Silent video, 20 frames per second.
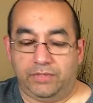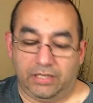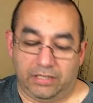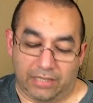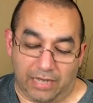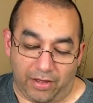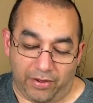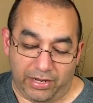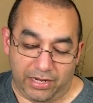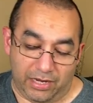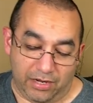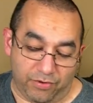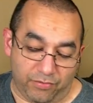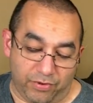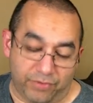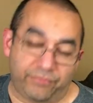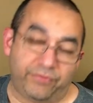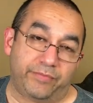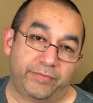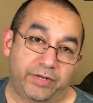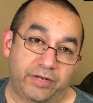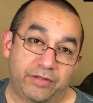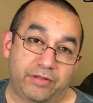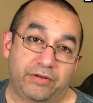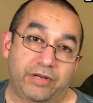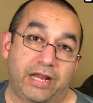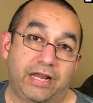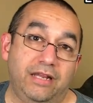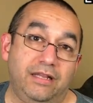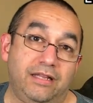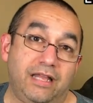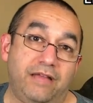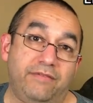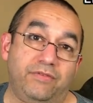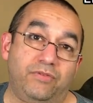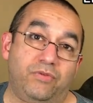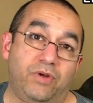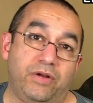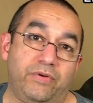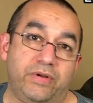then now I hear one from another night, Live
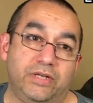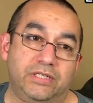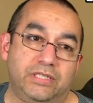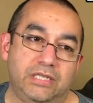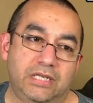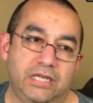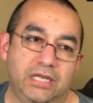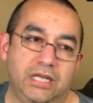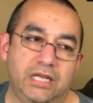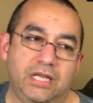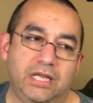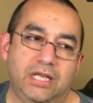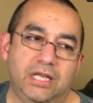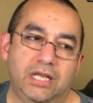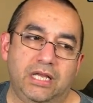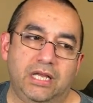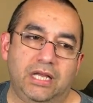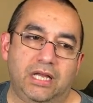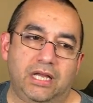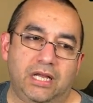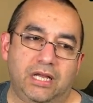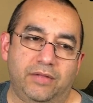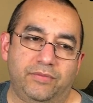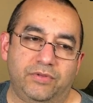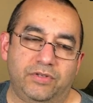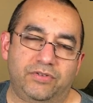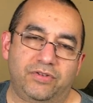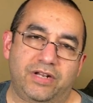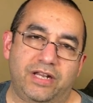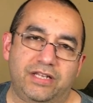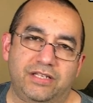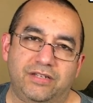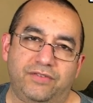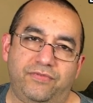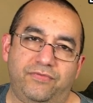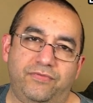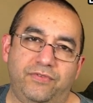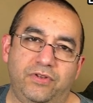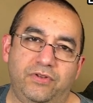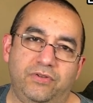in Y Y Z. Um, this one has a
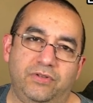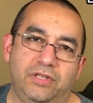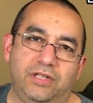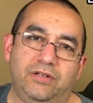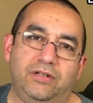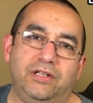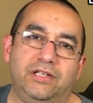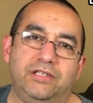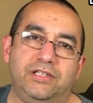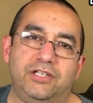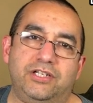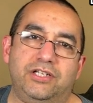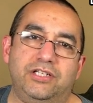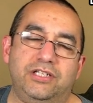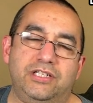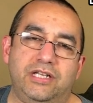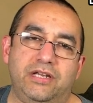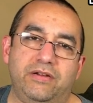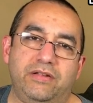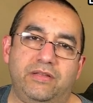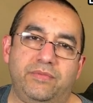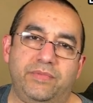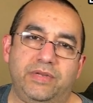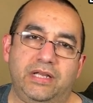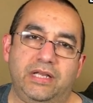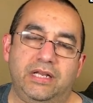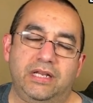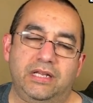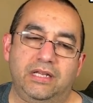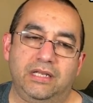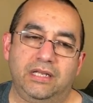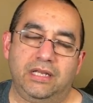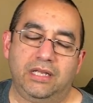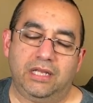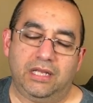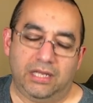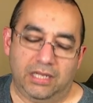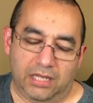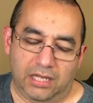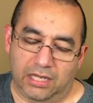few little additions there at the beginning.
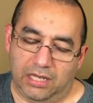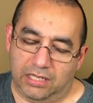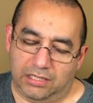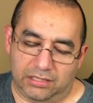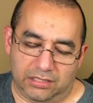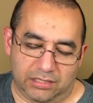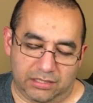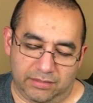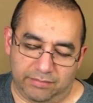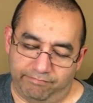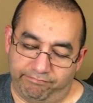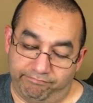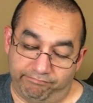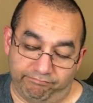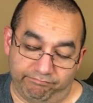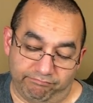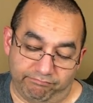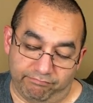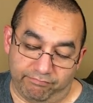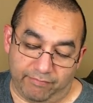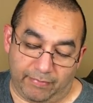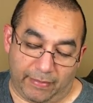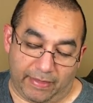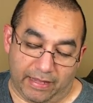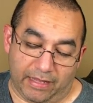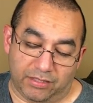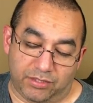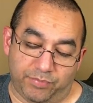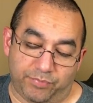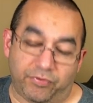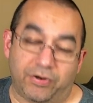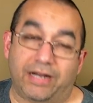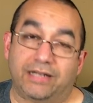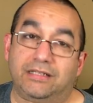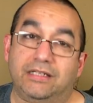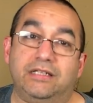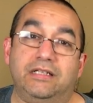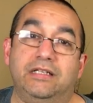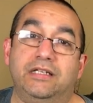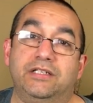It's it's
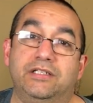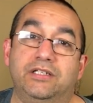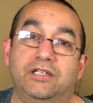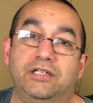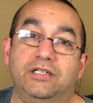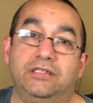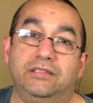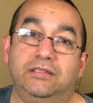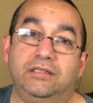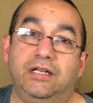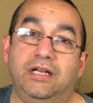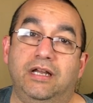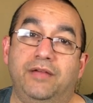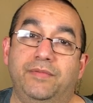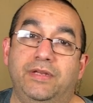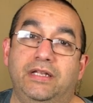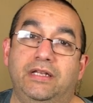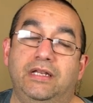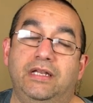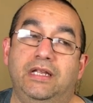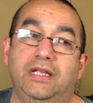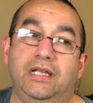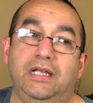practically as good. I mean,